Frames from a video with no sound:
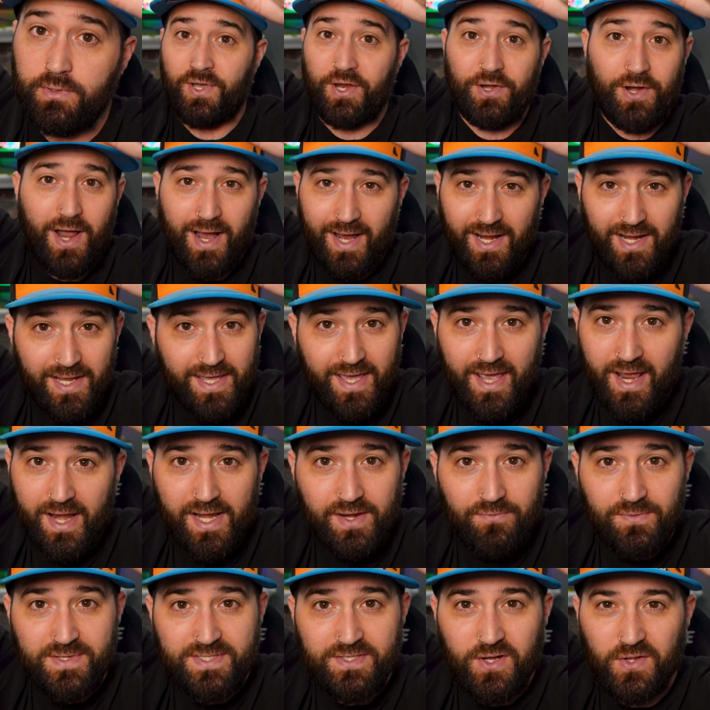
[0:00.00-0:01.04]
but you're not gonna get
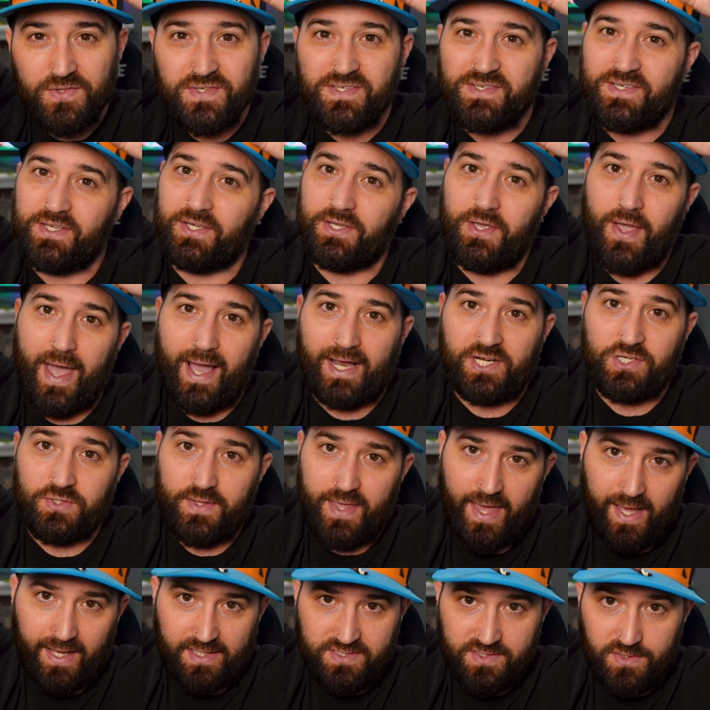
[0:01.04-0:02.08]
any results until you
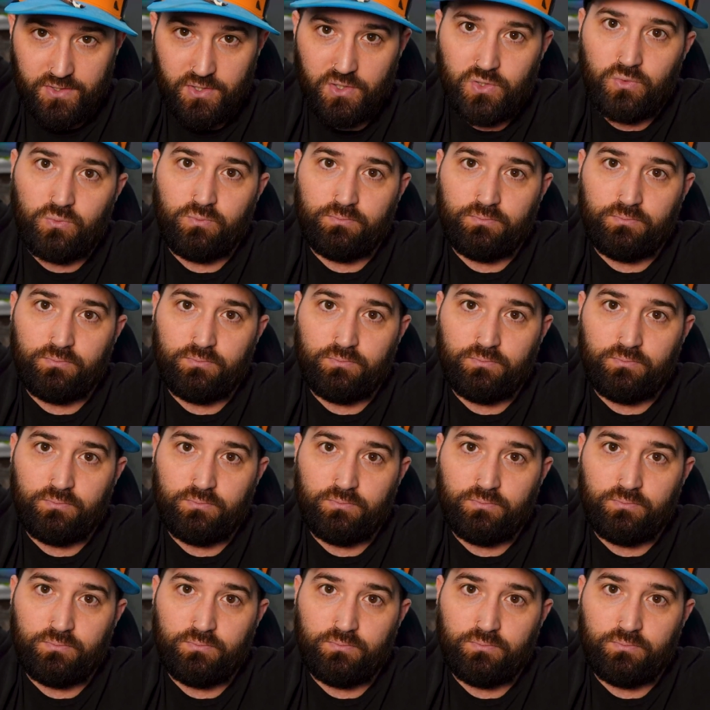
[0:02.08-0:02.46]
actually execute.